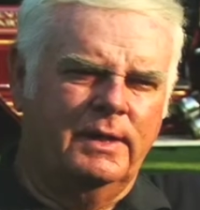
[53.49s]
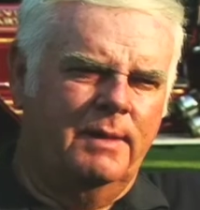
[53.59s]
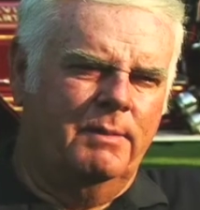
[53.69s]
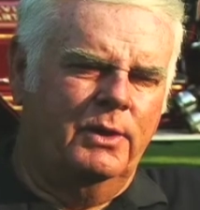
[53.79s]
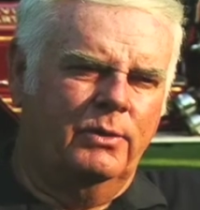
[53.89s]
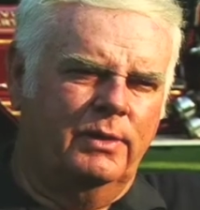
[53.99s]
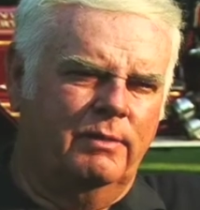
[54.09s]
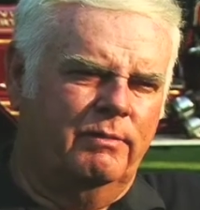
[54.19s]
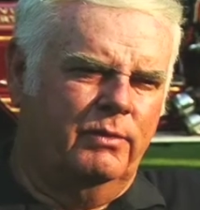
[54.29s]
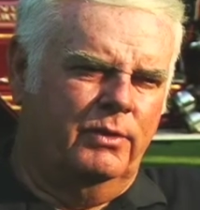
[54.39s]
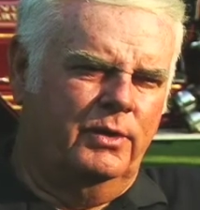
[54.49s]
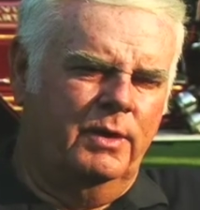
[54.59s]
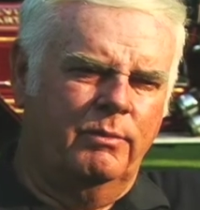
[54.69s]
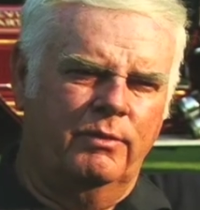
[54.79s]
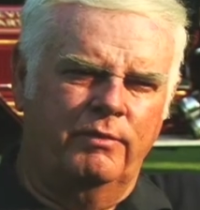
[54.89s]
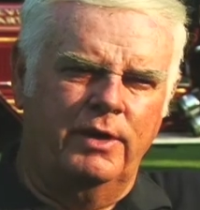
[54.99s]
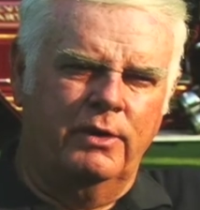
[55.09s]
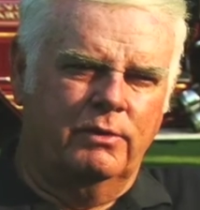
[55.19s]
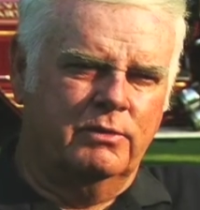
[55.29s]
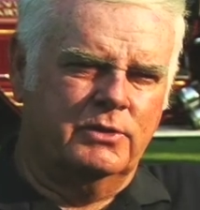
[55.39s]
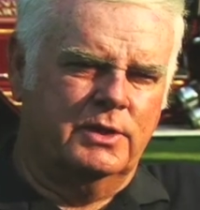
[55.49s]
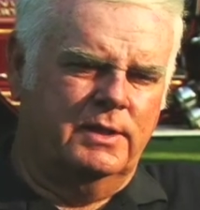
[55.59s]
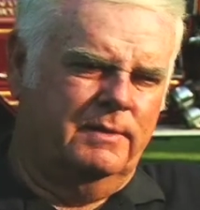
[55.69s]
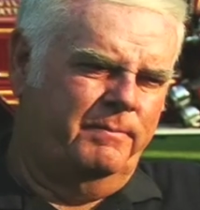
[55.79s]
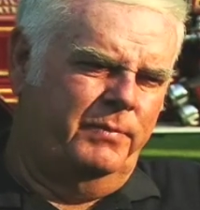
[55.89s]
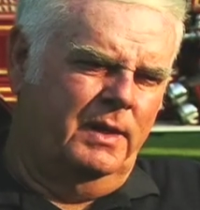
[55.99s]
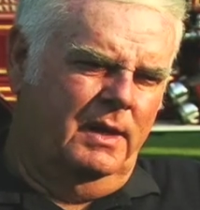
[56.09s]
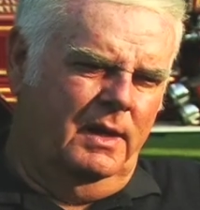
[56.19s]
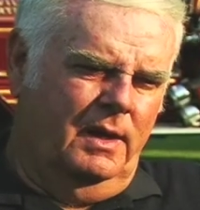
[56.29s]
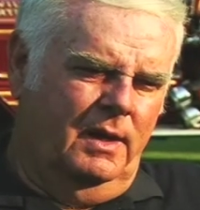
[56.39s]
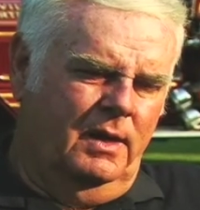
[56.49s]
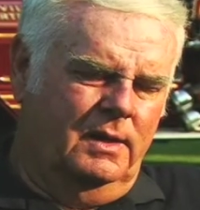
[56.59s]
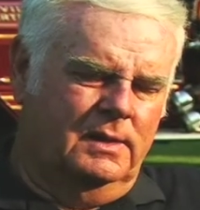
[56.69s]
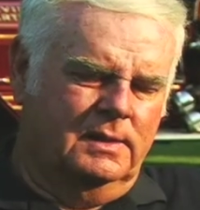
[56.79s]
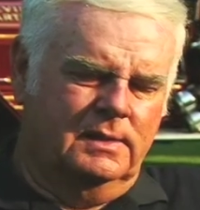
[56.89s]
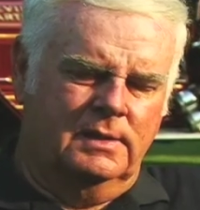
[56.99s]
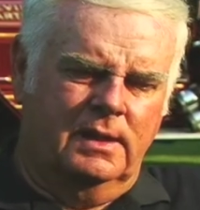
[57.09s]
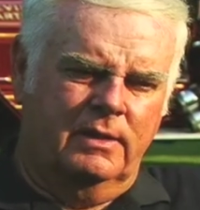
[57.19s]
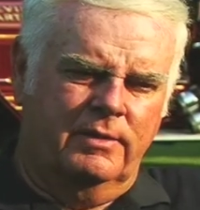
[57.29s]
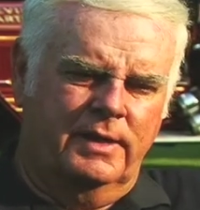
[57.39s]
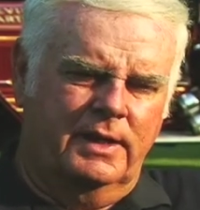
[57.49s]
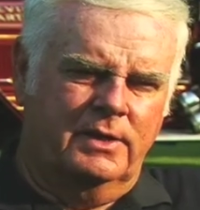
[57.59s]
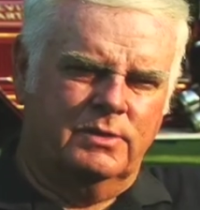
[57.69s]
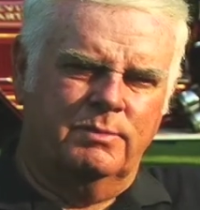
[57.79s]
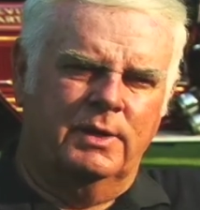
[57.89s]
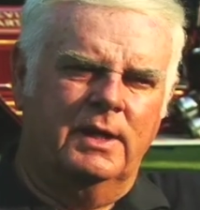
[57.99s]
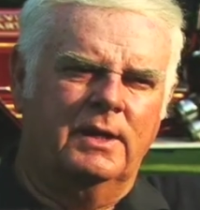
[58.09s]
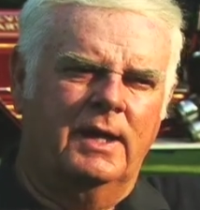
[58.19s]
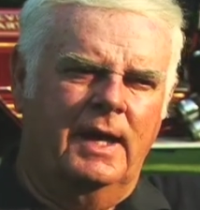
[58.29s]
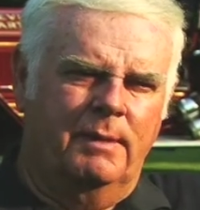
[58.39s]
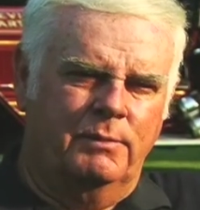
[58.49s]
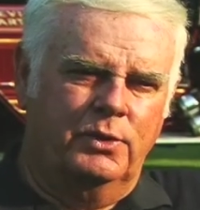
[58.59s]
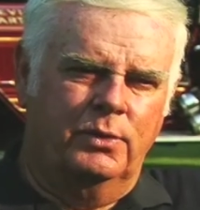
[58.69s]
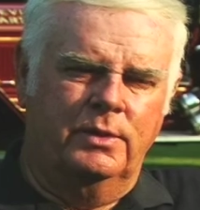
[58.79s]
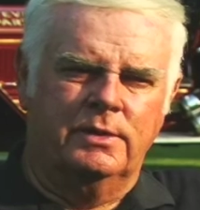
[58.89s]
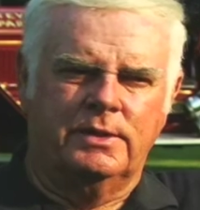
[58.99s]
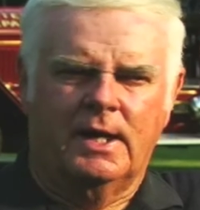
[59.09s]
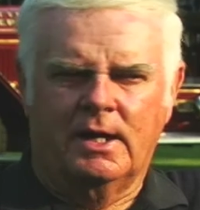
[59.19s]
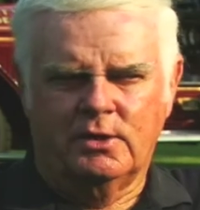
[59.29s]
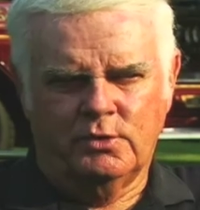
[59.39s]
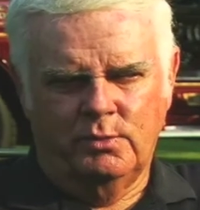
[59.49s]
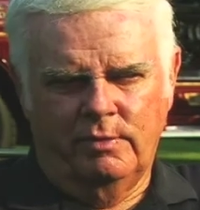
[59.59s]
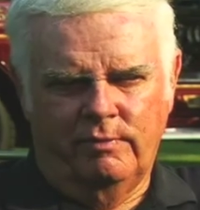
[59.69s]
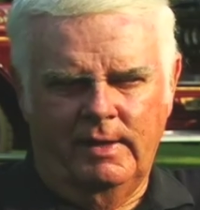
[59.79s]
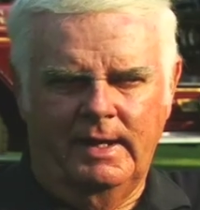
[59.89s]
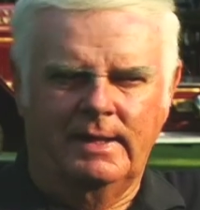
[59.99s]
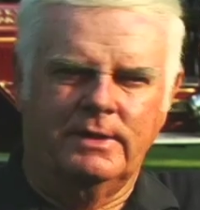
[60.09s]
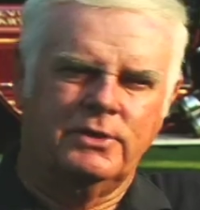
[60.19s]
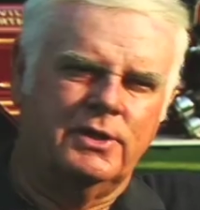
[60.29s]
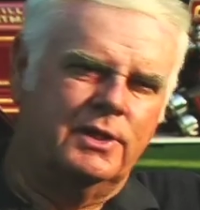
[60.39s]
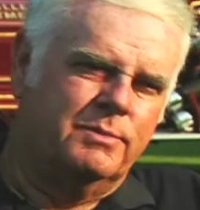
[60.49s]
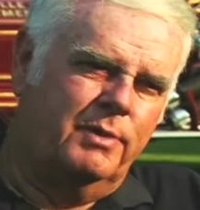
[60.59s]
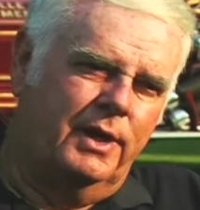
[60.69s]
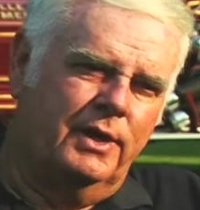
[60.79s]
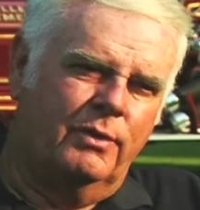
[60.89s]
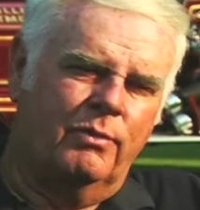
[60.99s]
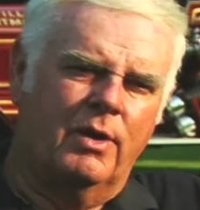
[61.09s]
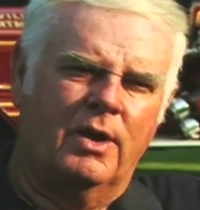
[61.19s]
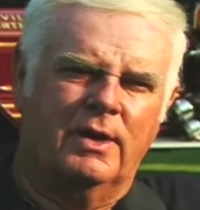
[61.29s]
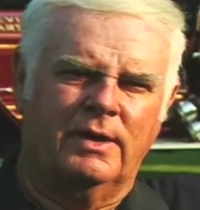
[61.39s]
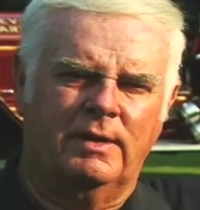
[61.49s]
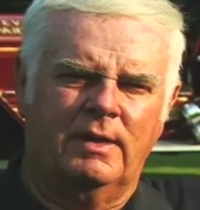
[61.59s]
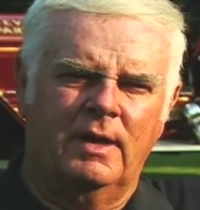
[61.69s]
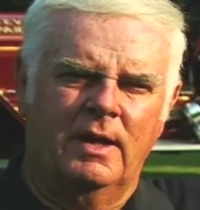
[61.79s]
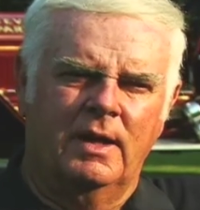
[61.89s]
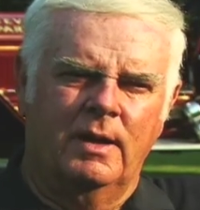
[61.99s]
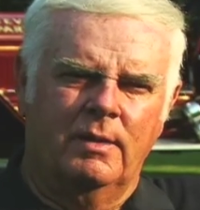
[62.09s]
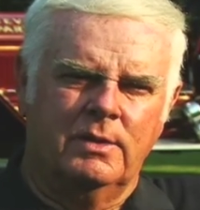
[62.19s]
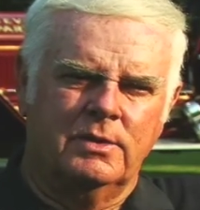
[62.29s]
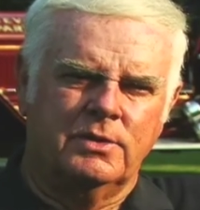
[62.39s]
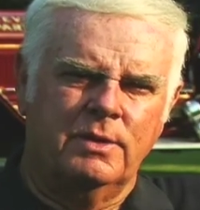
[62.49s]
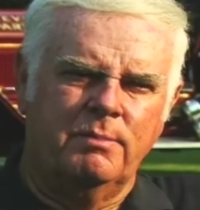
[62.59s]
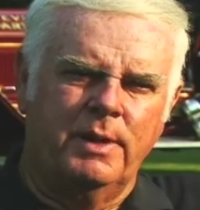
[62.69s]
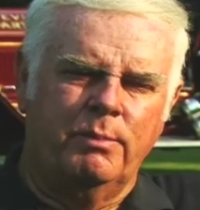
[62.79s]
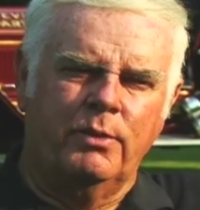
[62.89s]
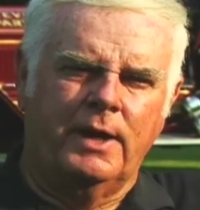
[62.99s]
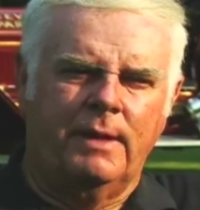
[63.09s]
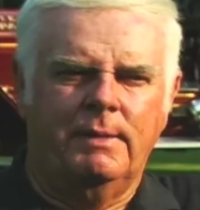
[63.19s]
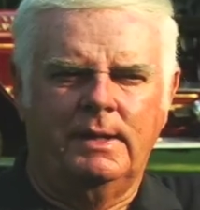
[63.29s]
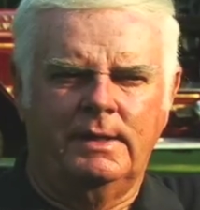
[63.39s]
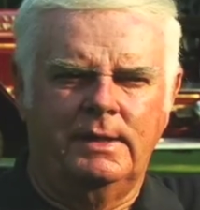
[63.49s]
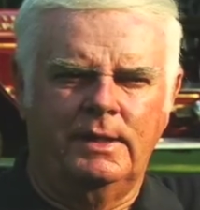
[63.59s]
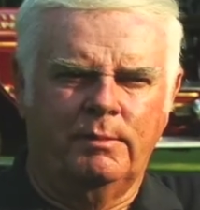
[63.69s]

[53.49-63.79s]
that building for a number of years, and a lot of things began to happen to it. The tires went flat, the seats began to rot, and some people came in and didn't